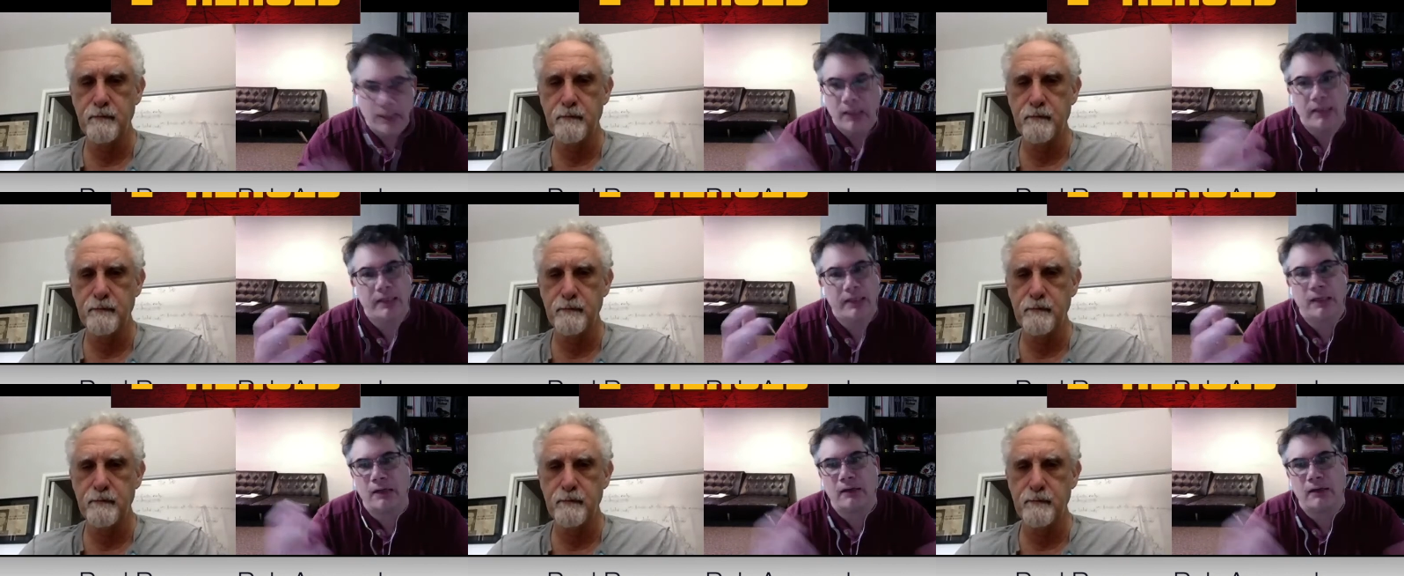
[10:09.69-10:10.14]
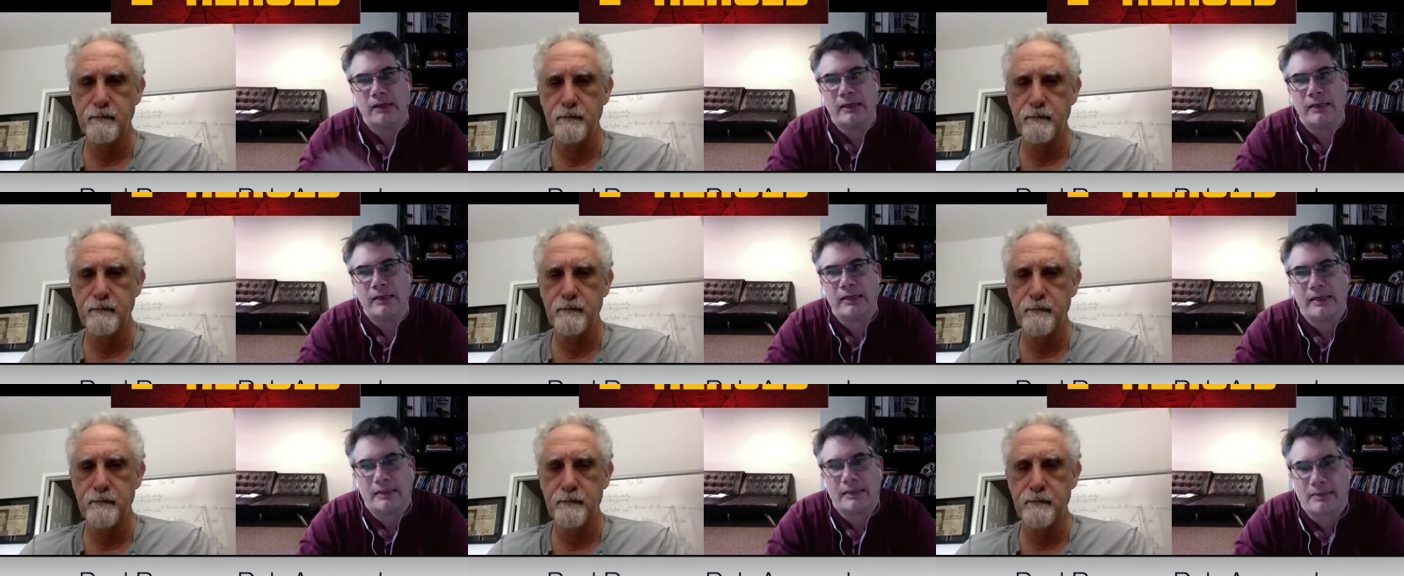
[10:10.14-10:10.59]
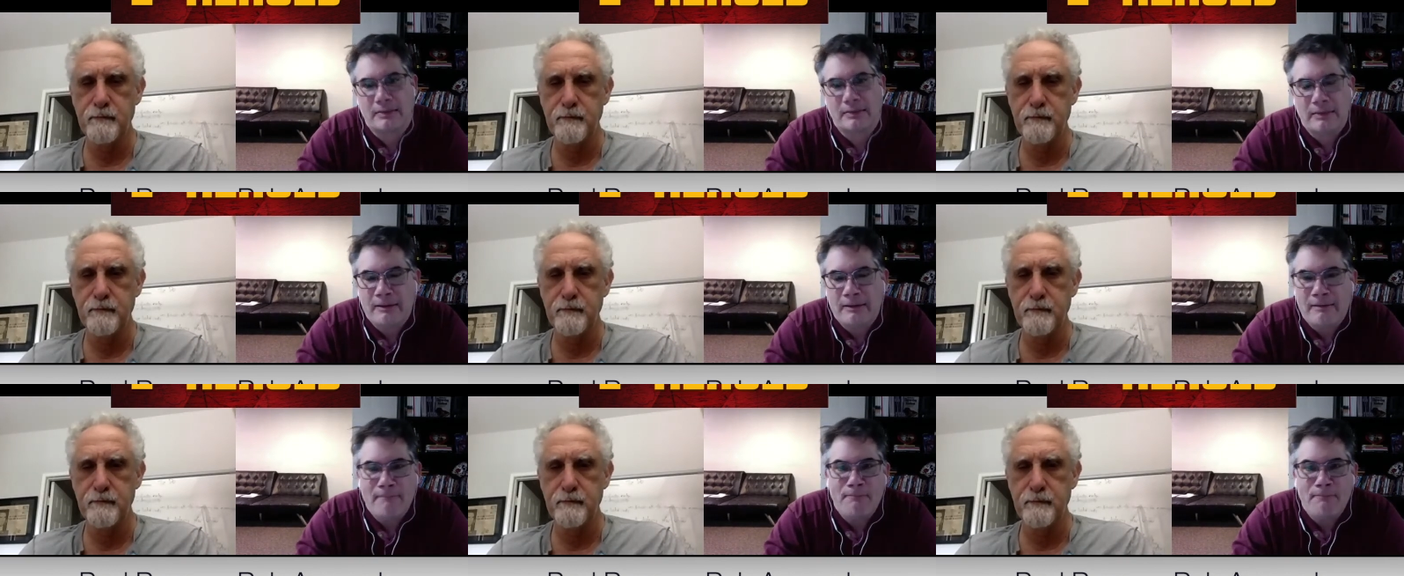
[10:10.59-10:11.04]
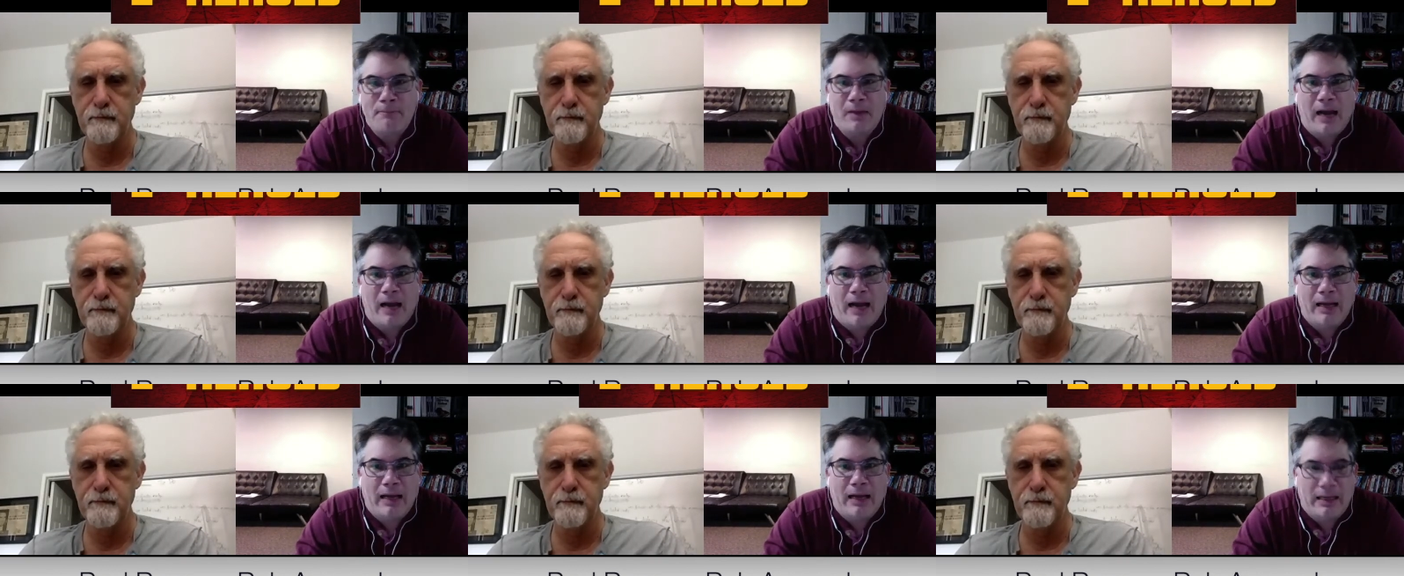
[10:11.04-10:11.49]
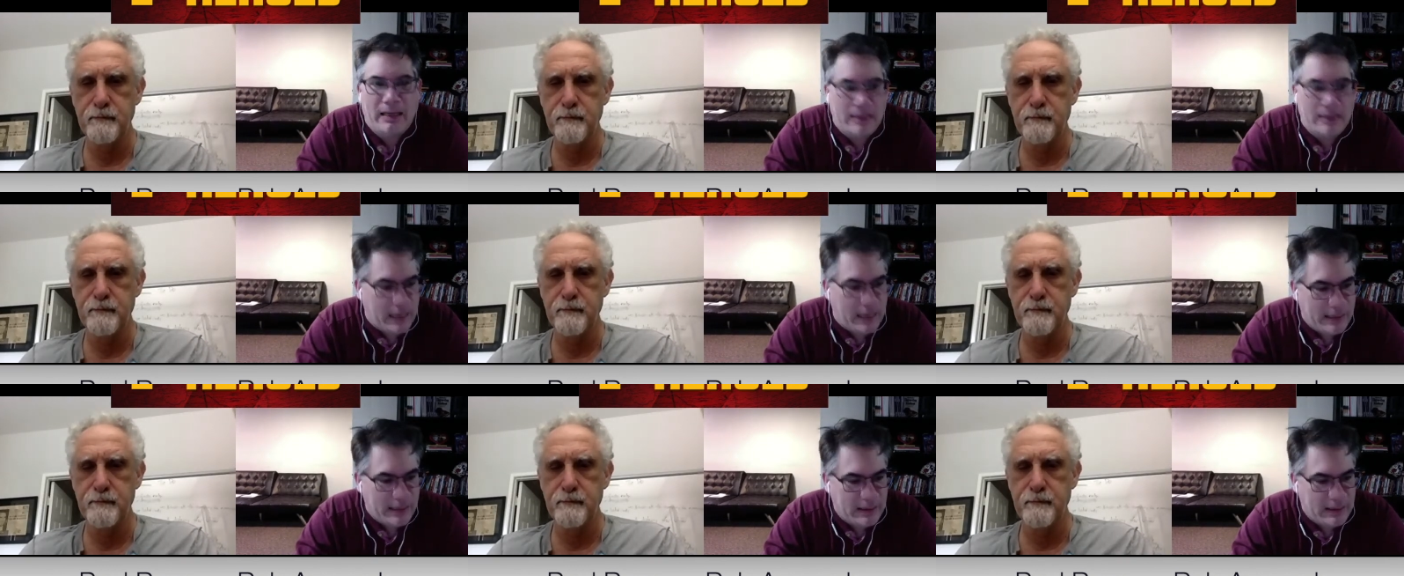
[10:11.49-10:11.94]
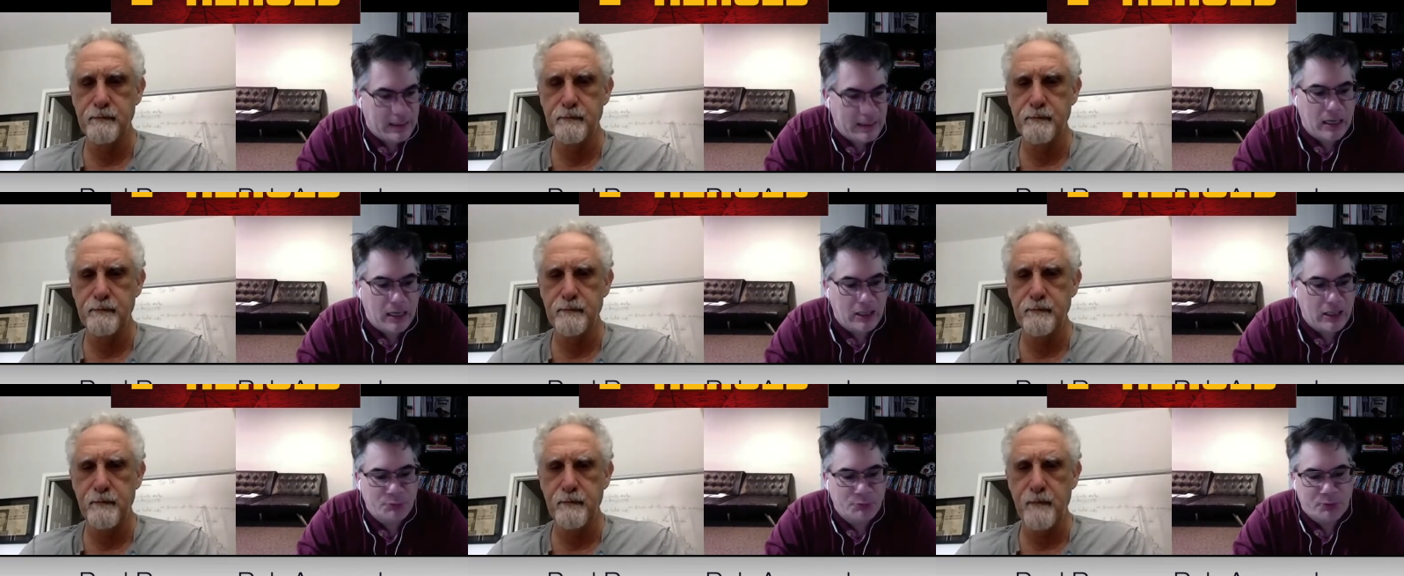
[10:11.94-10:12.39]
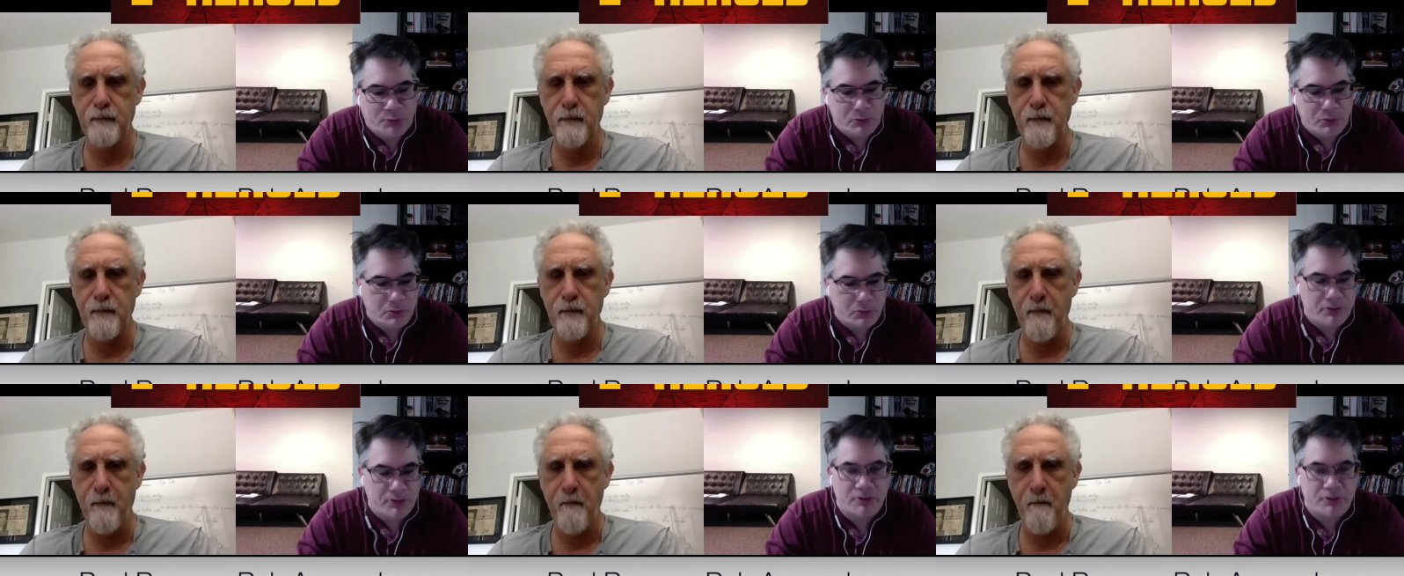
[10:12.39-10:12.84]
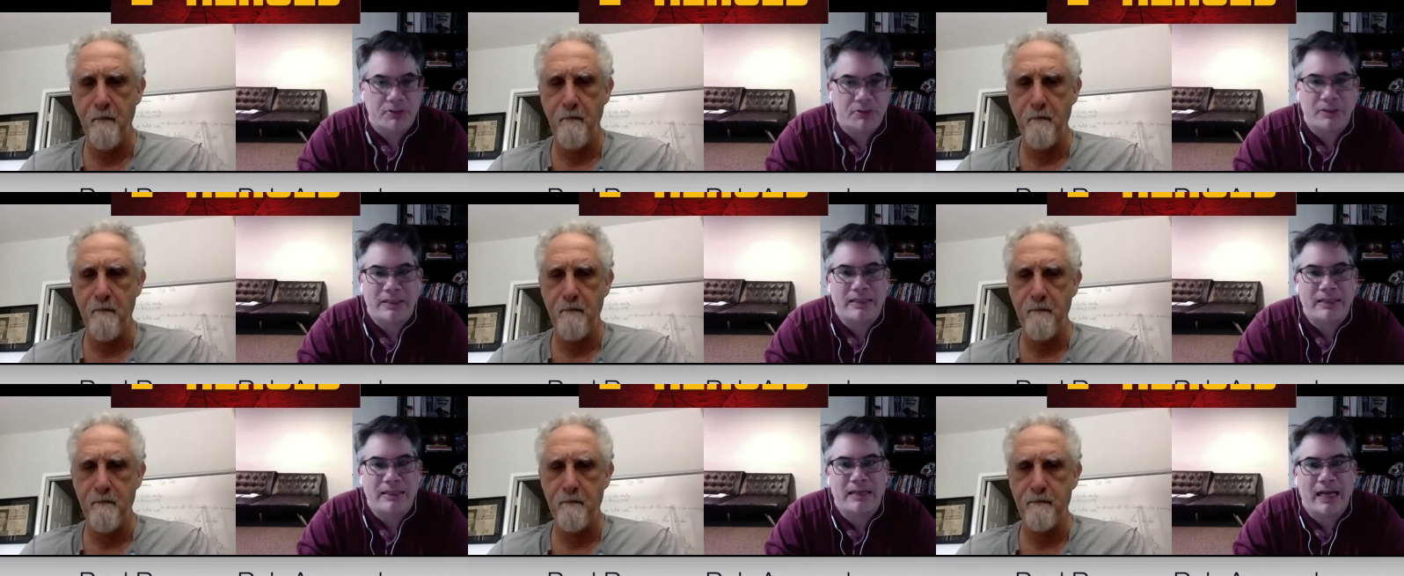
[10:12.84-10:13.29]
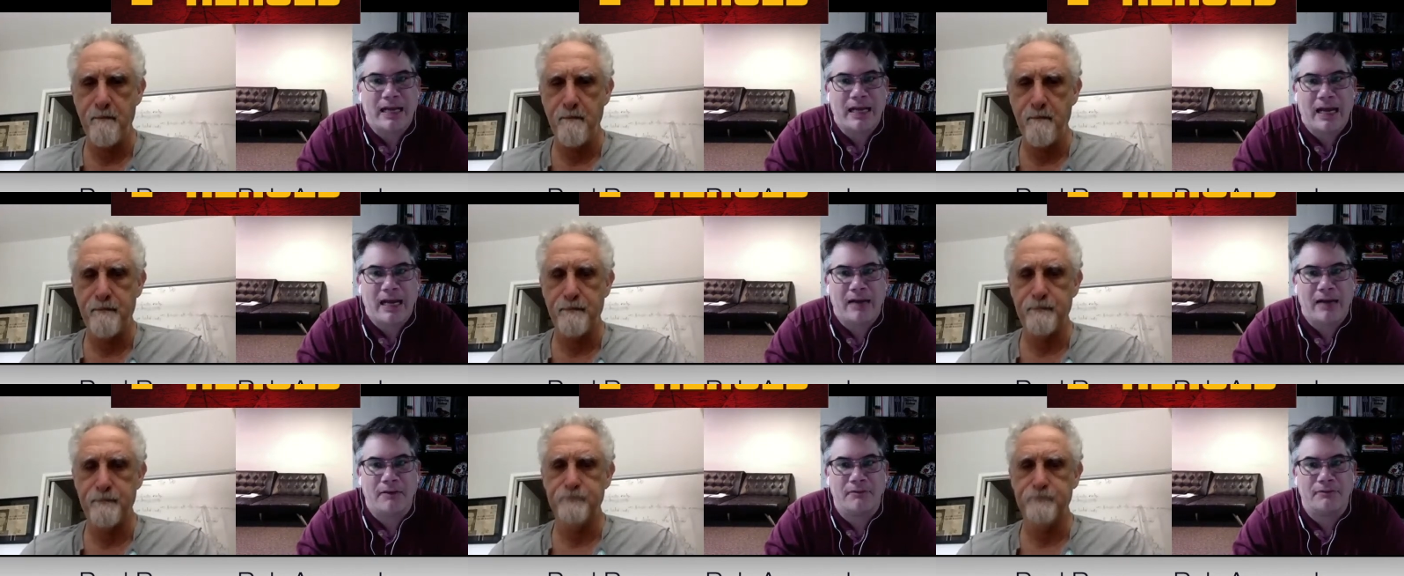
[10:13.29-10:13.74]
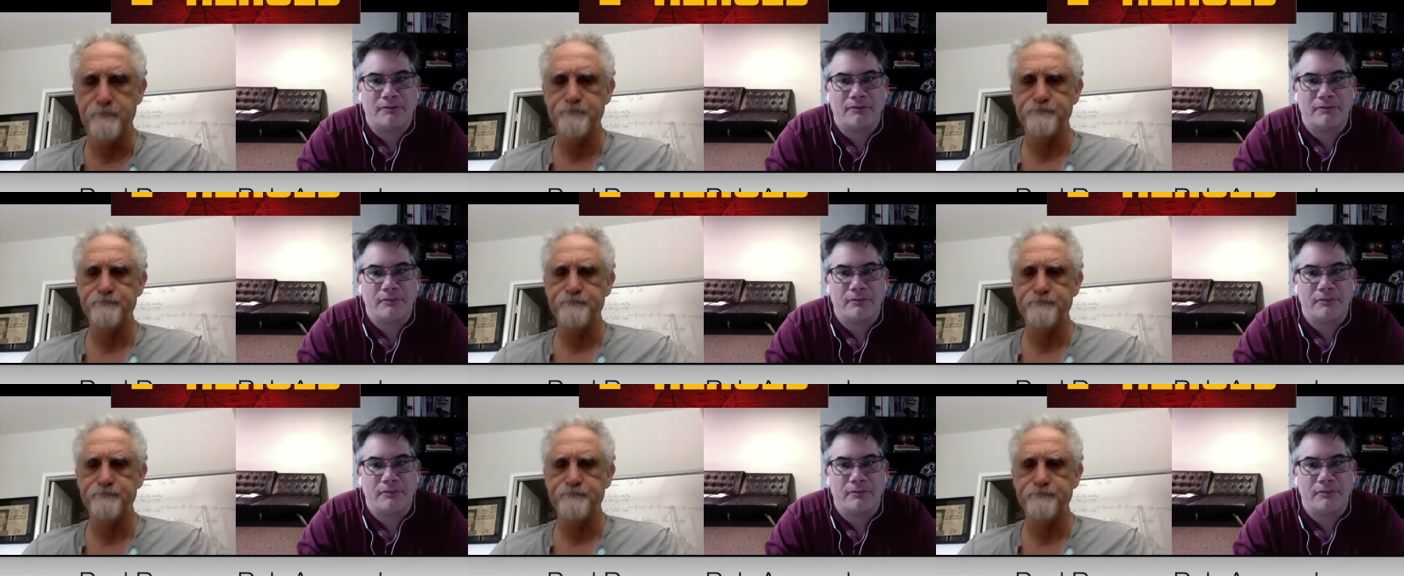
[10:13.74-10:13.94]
Speaker 1: You know, it, it's I, I I think entrepreneurs need to have